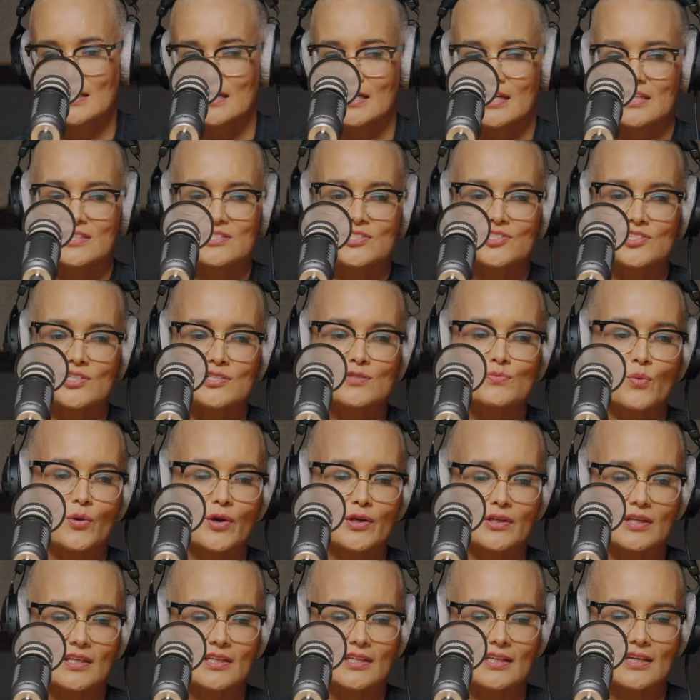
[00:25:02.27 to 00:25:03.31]
It's just
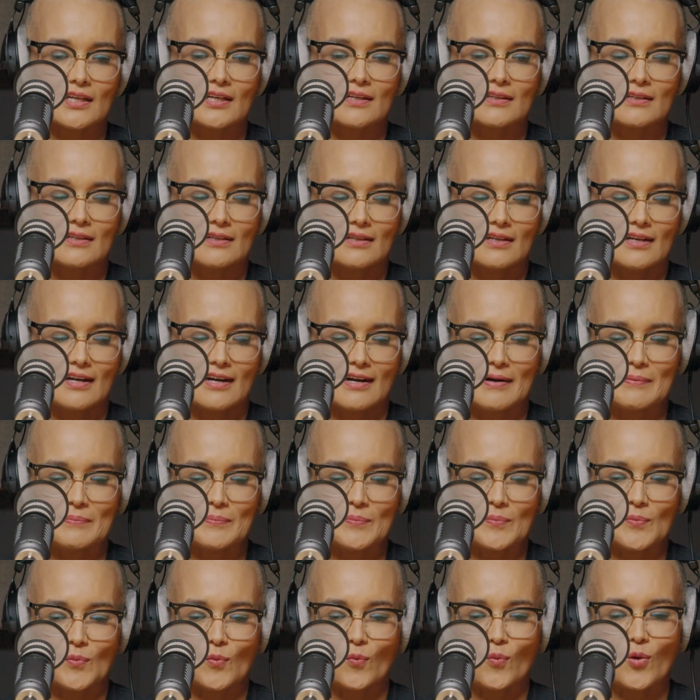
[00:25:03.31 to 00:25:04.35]
working out
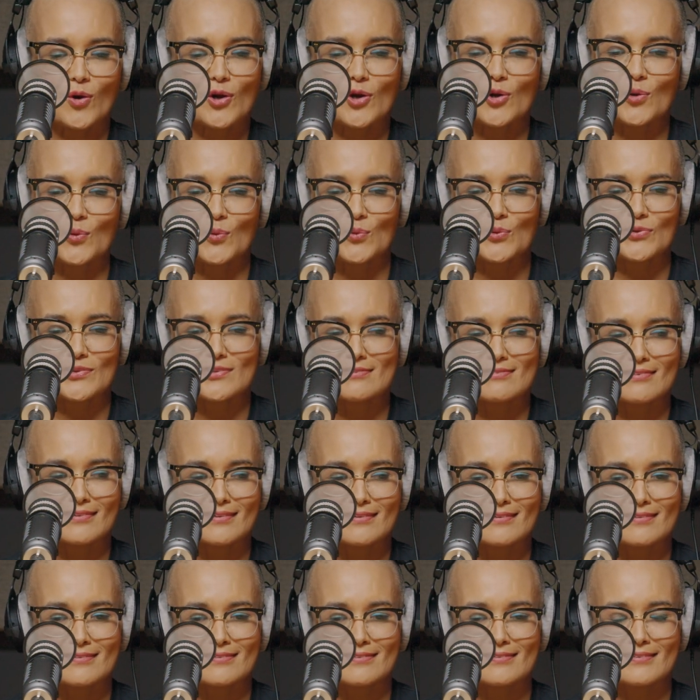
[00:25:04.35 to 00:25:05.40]
what coolness
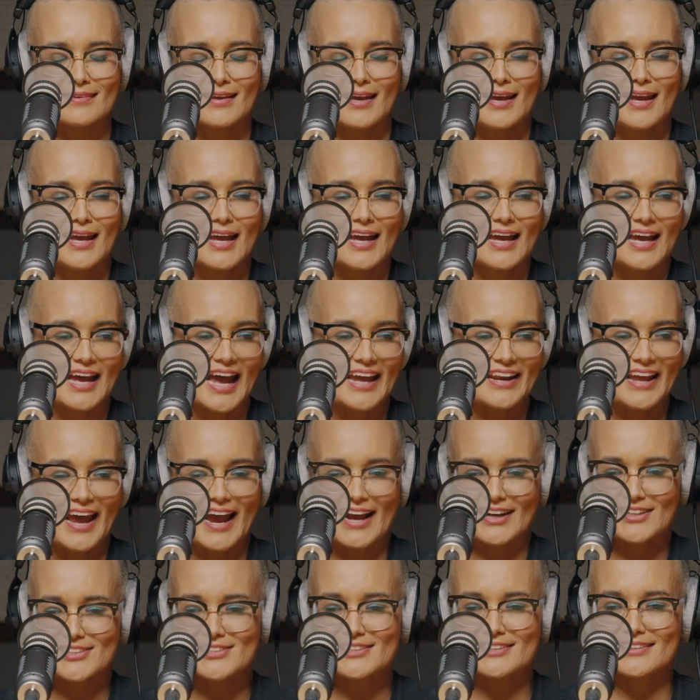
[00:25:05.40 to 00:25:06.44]
is. And
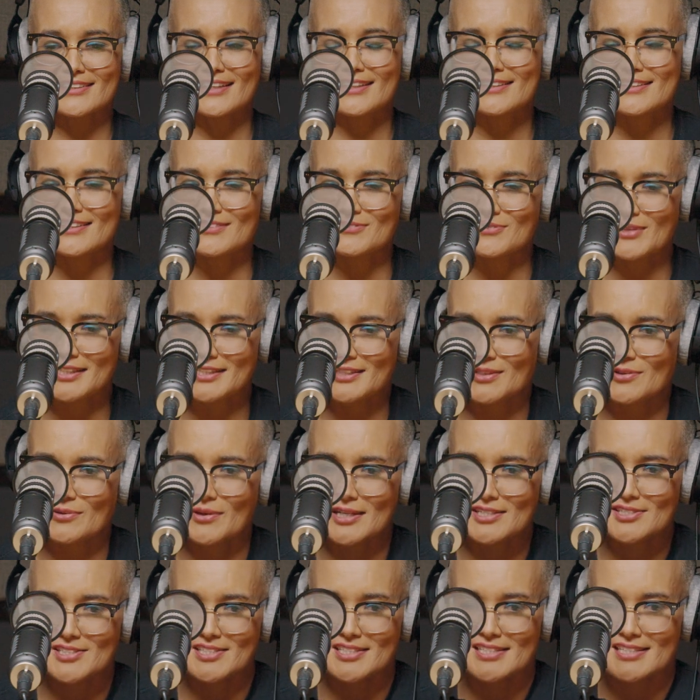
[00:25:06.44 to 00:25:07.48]
actually, I think one of the
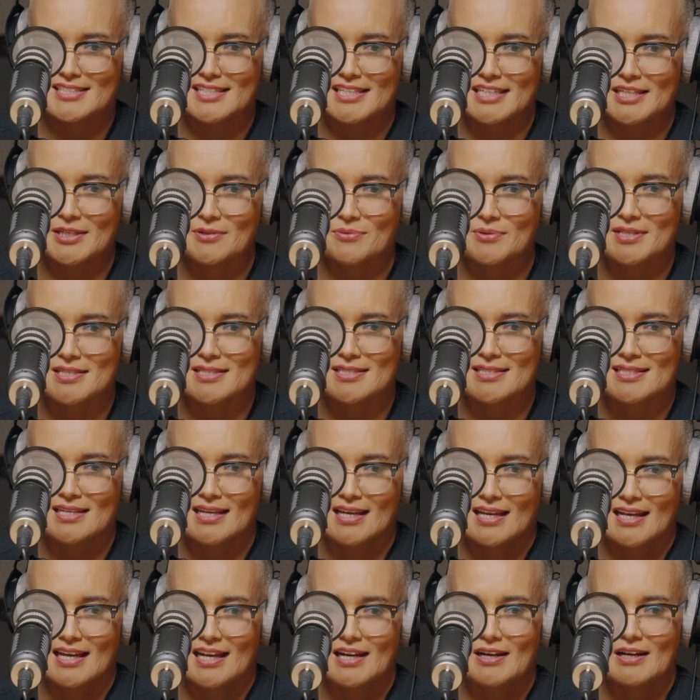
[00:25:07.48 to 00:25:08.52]
questions here was,
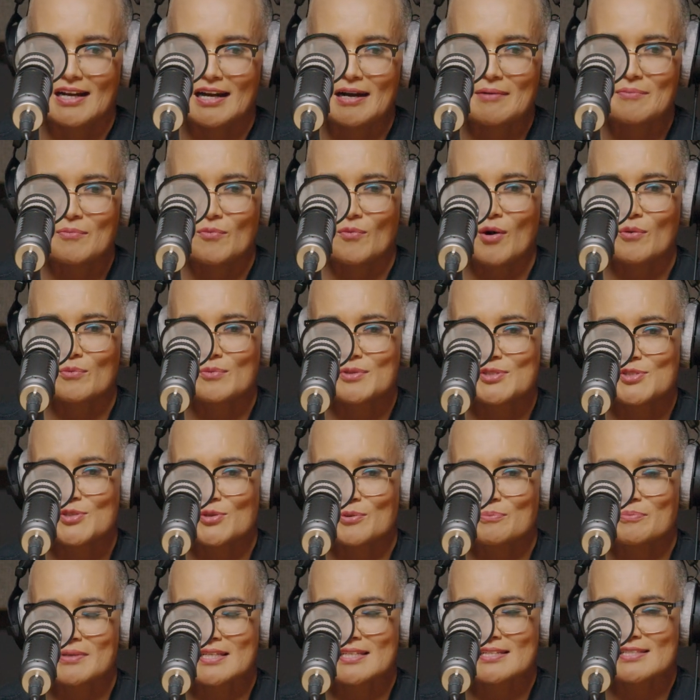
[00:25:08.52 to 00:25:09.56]
what was
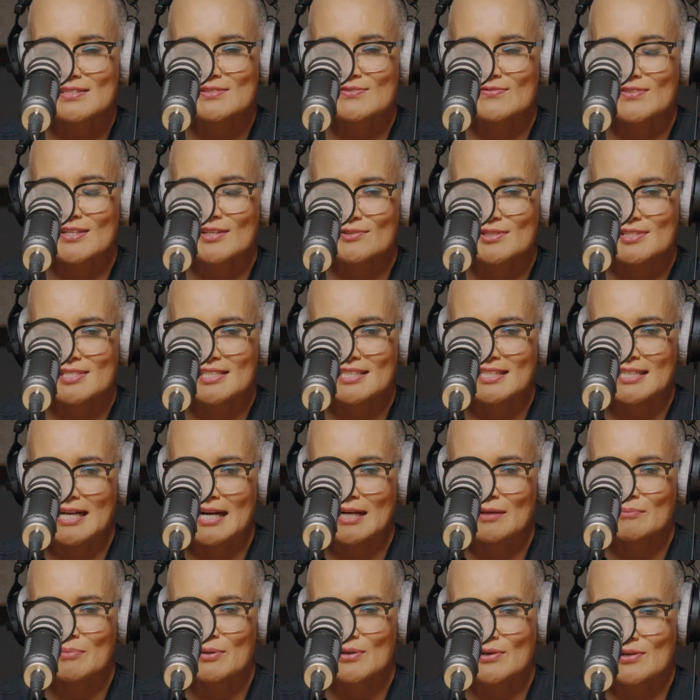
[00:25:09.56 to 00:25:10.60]
your biggest fear as a
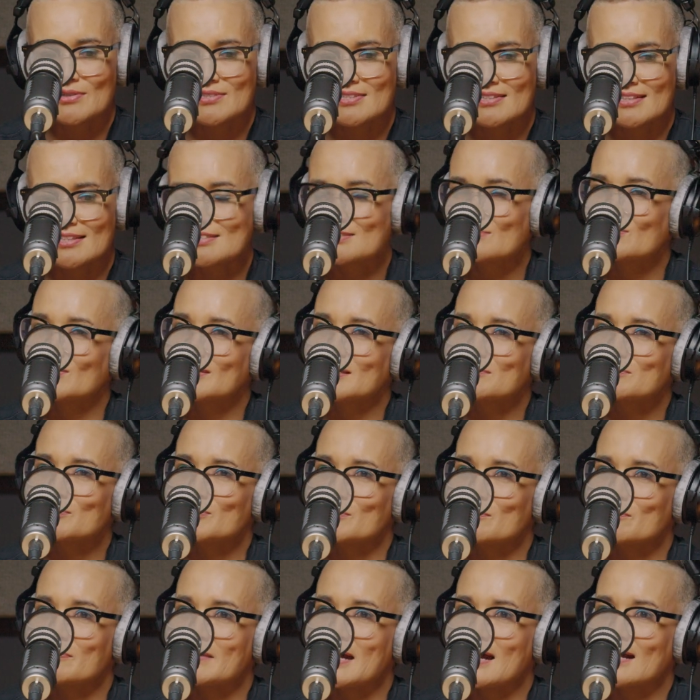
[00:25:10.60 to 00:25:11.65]
young person? That's the one I
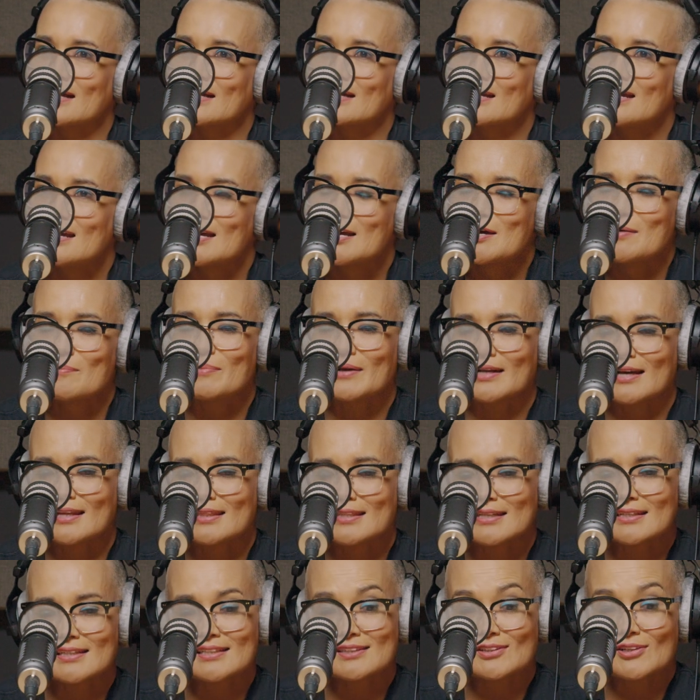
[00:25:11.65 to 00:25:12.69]
put back. But I
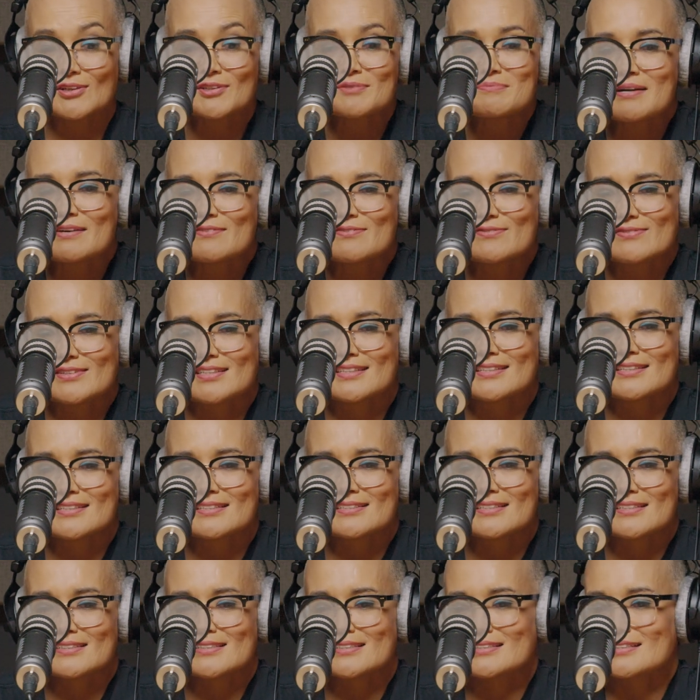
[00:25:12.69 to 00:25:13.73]
think a lot of my
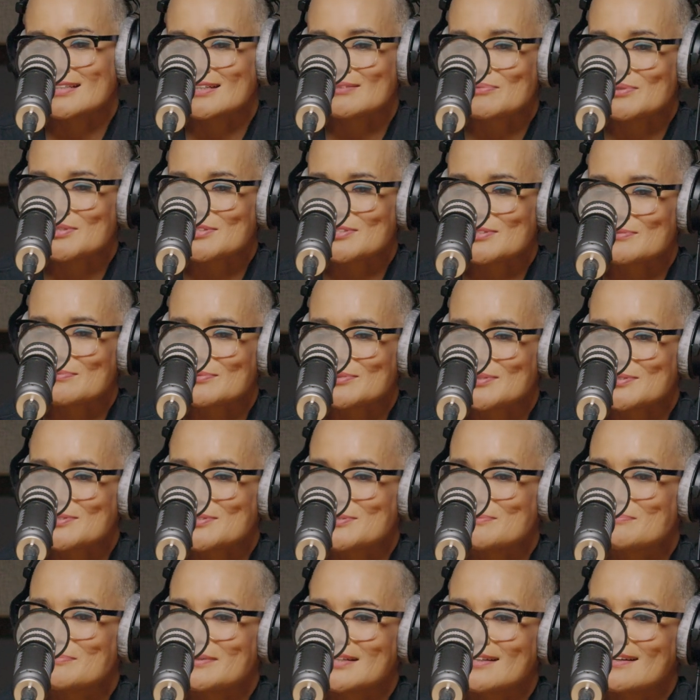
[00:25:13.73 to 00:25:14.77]
fears as a young person was
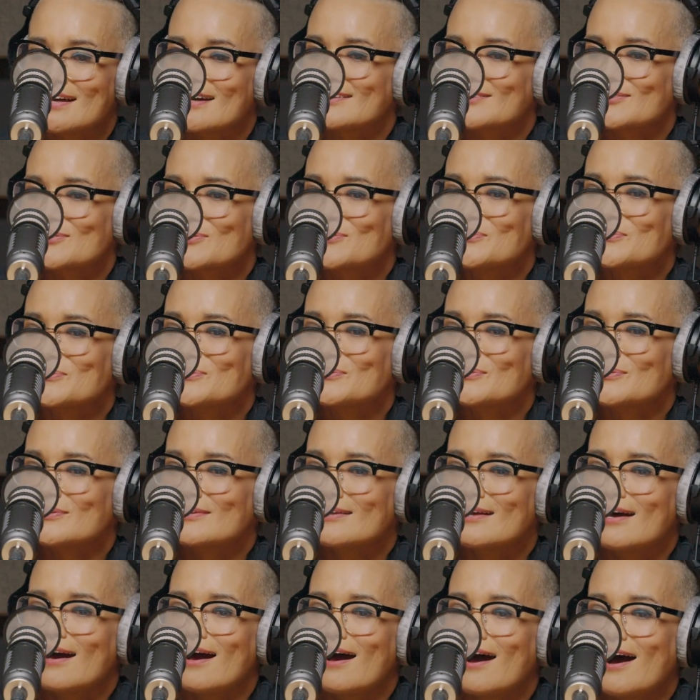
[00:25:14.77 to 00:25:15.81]
to be
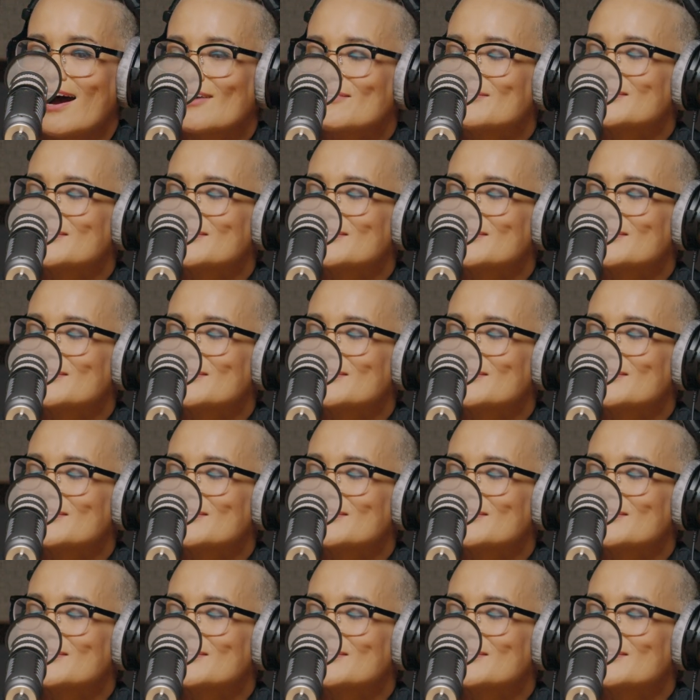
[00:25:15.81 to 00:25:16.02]
uncool. Yeah.